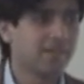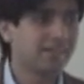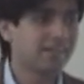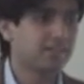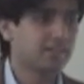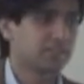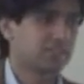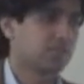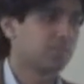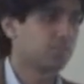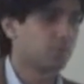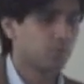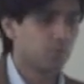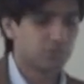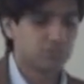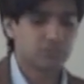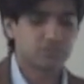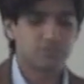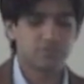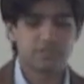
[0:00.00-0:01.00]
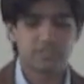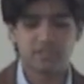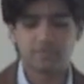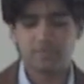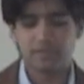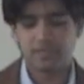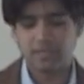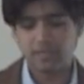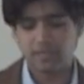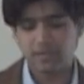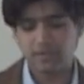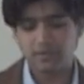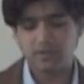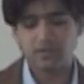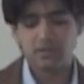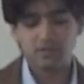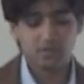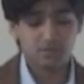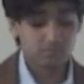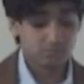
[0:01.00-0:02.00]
made custom promotions for them, and